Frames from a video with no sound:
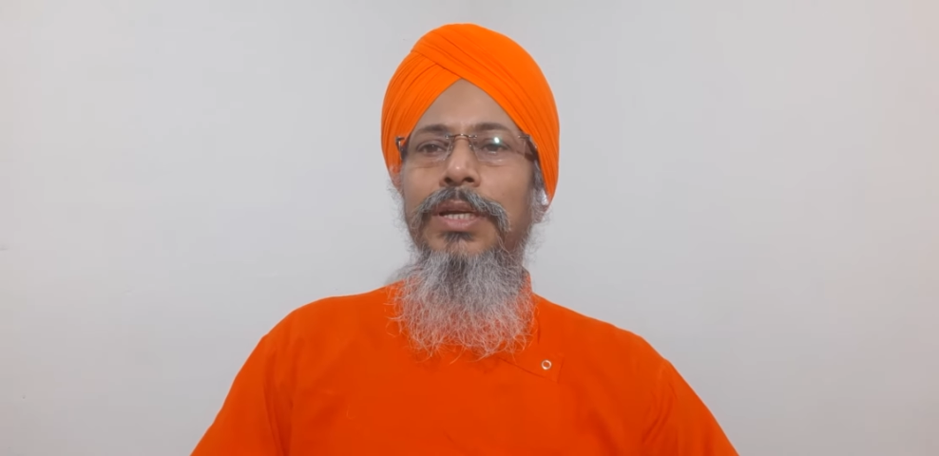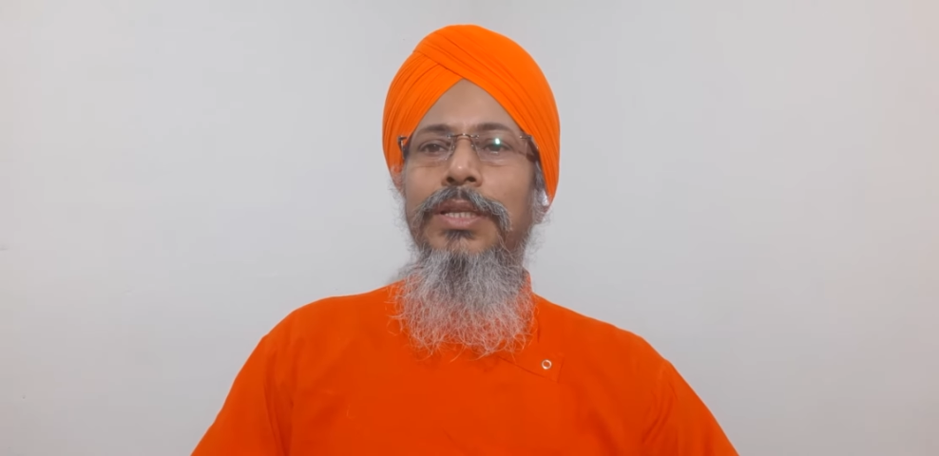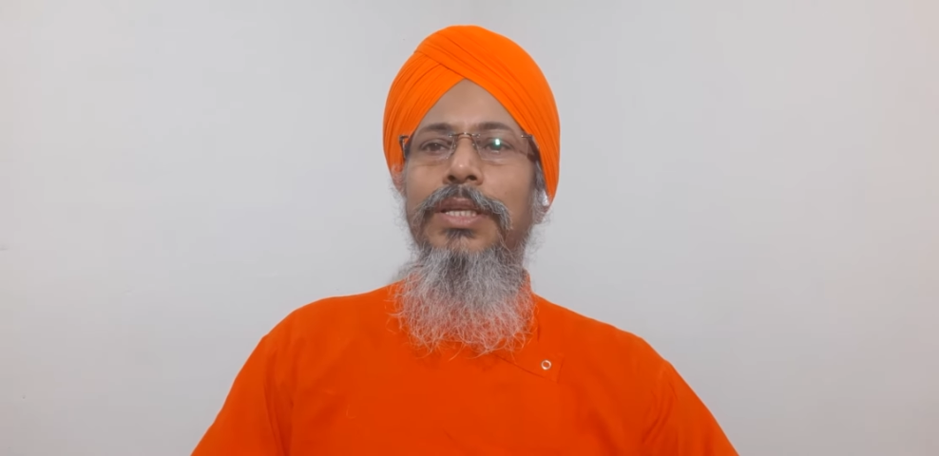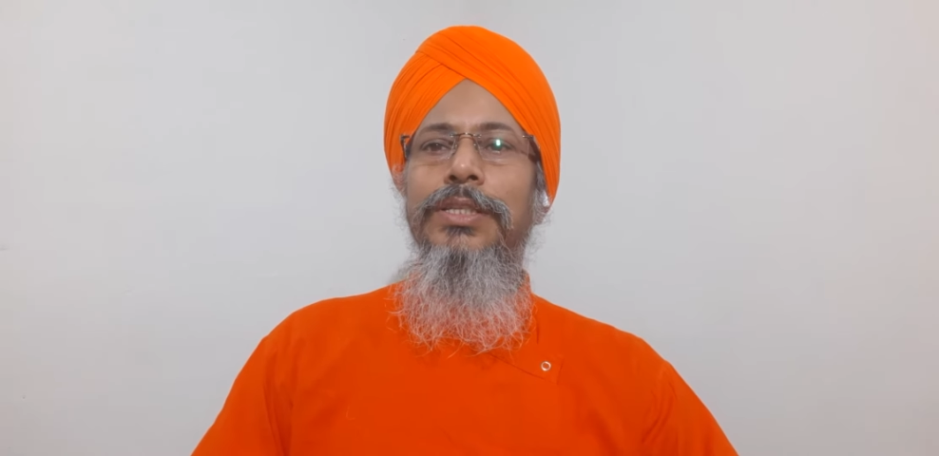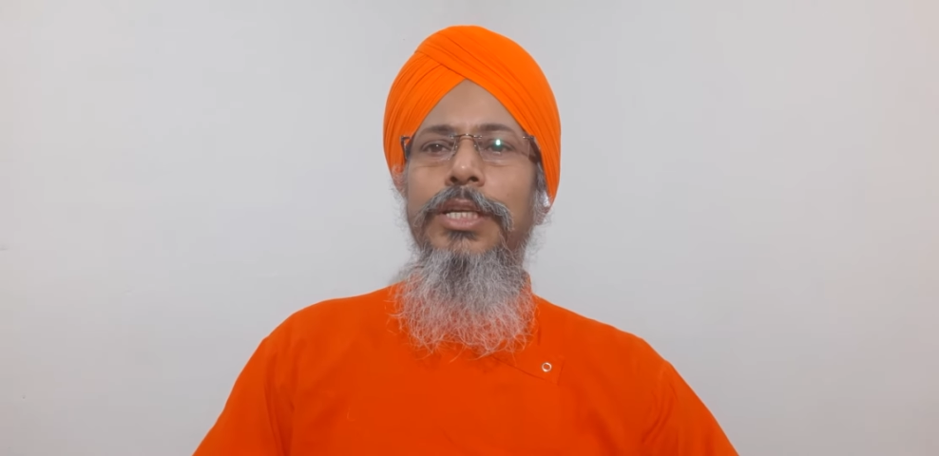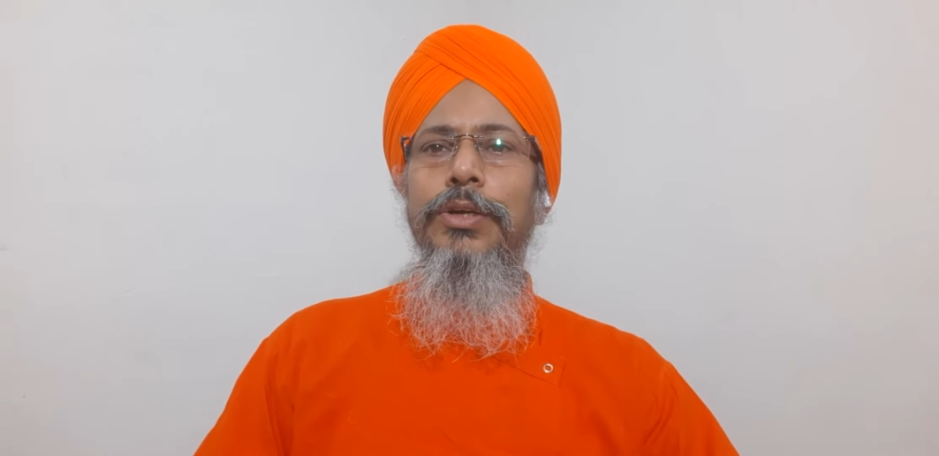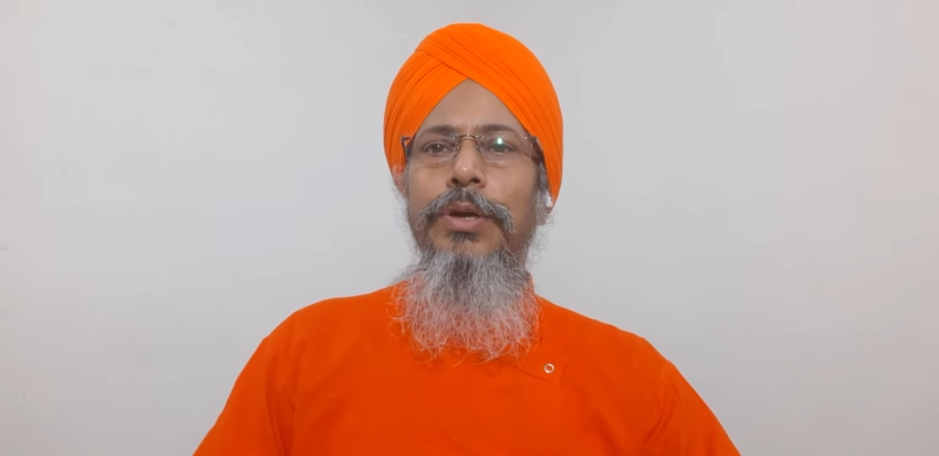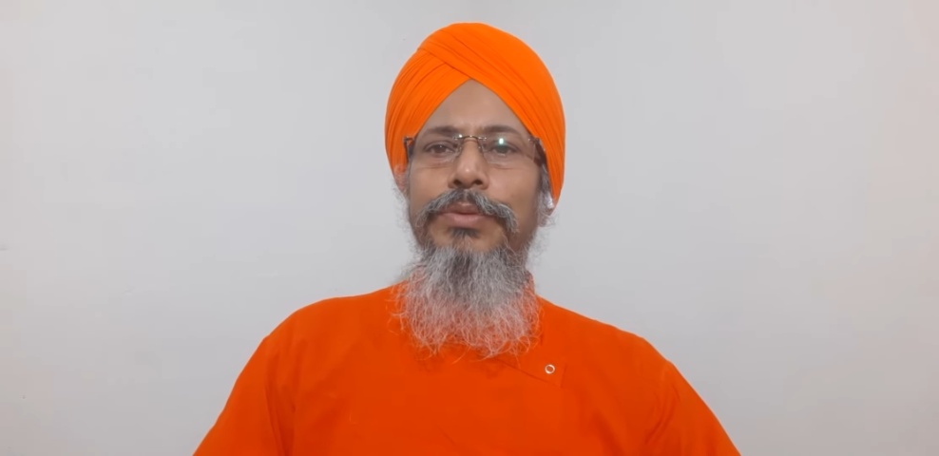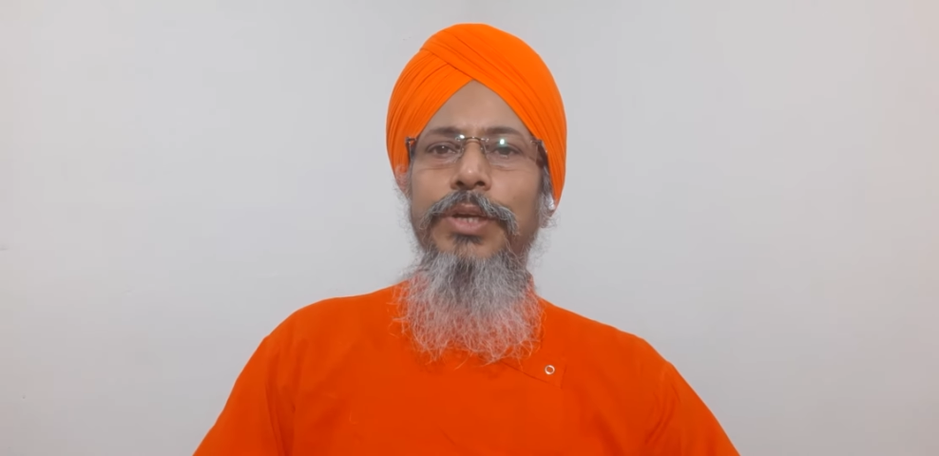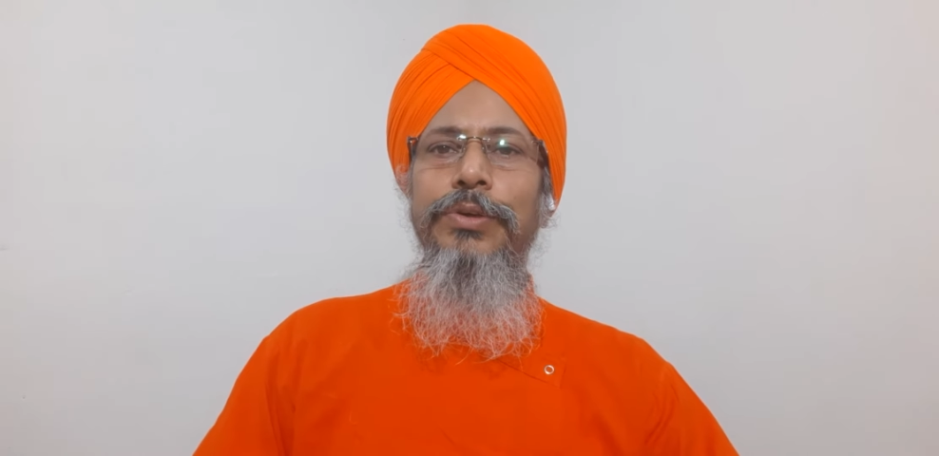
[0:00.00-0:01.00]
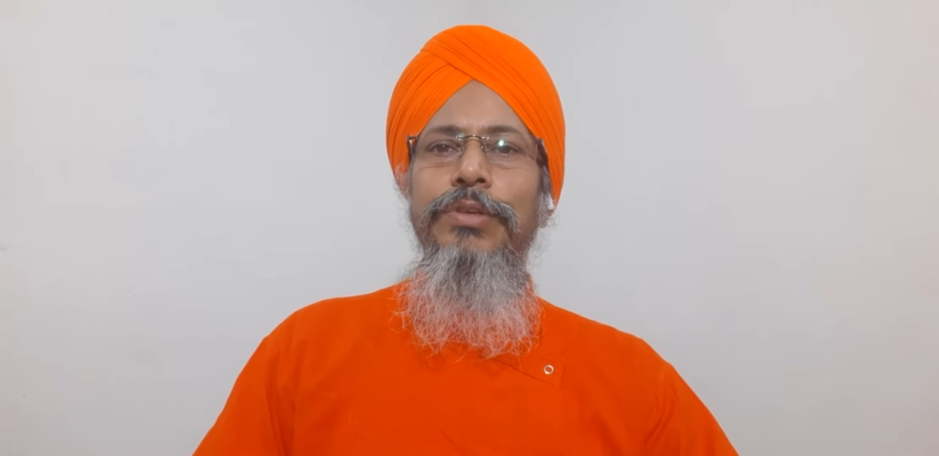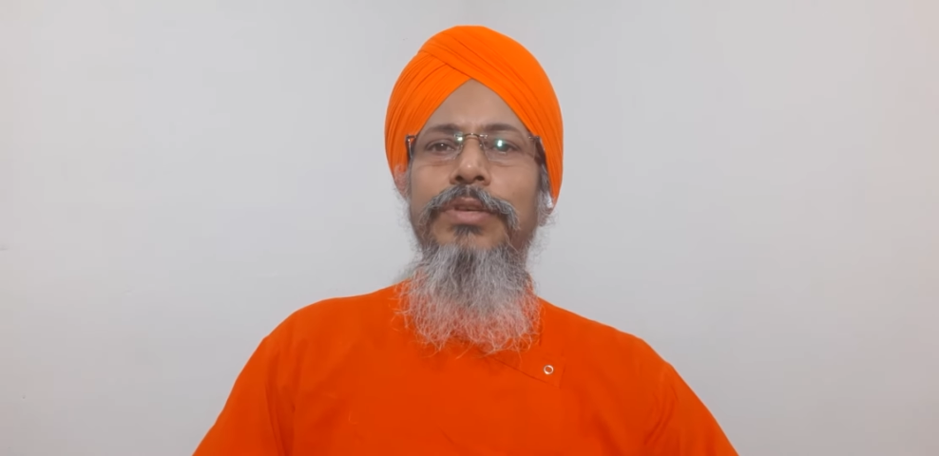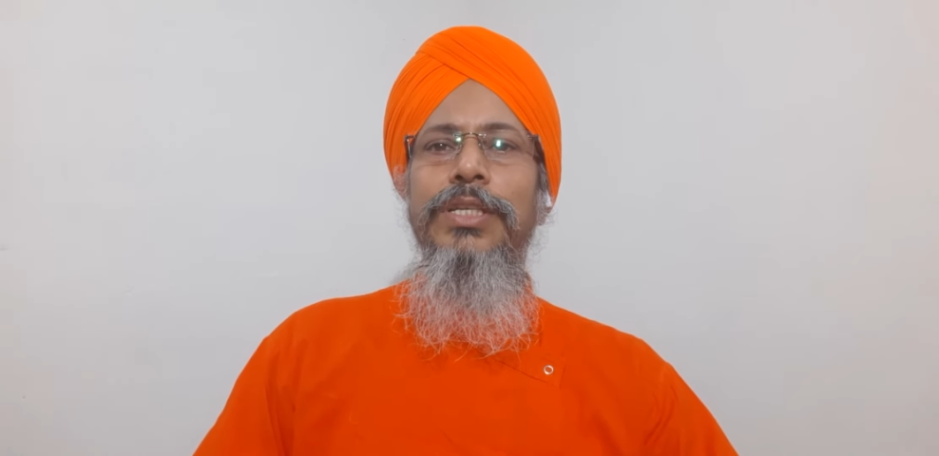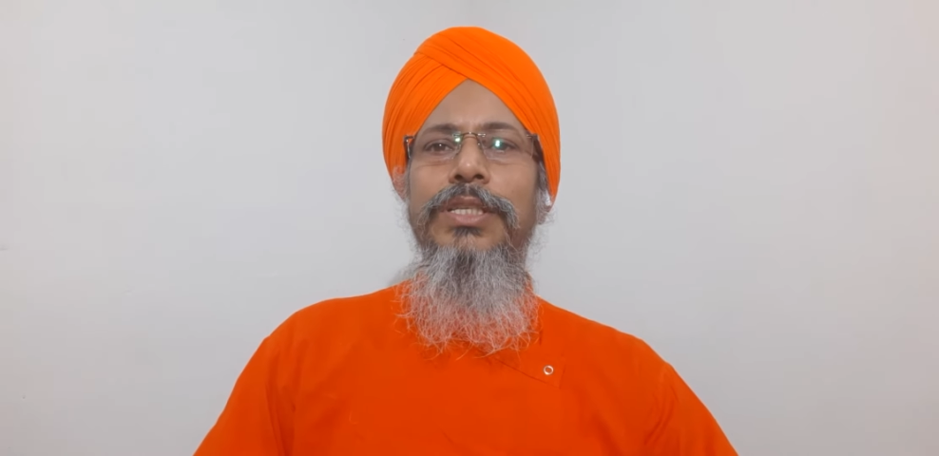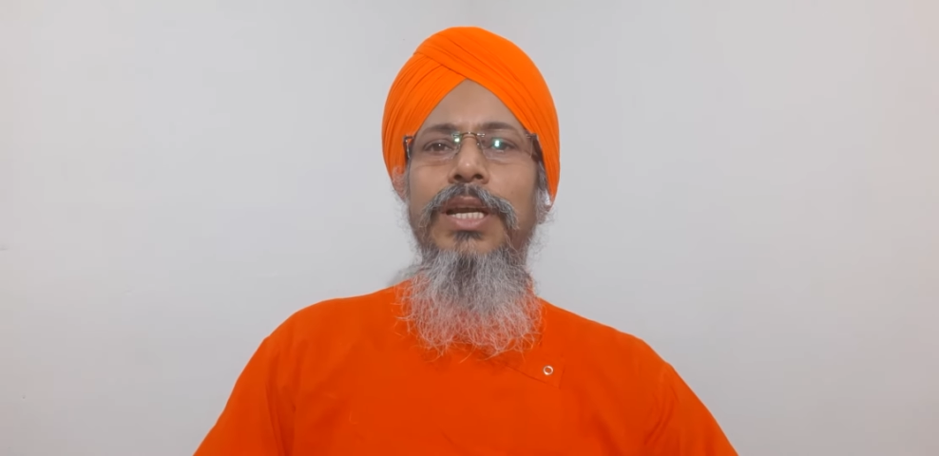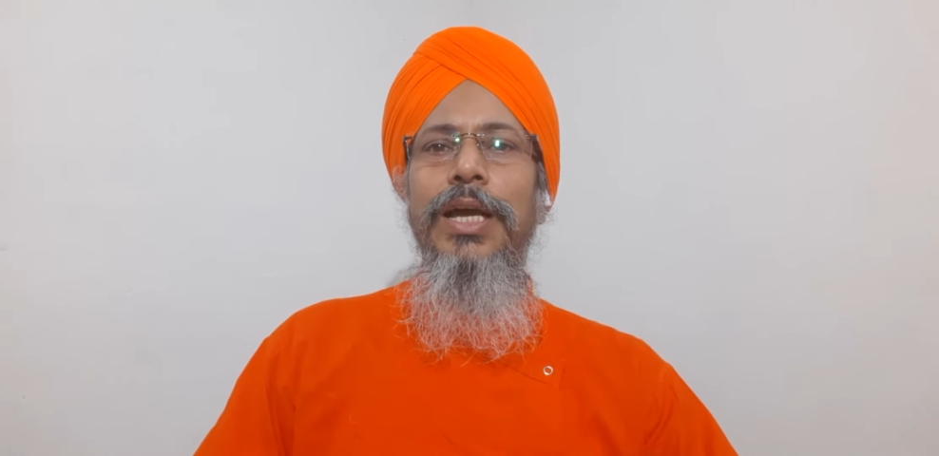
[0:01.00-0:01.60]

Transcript: The seed of the universe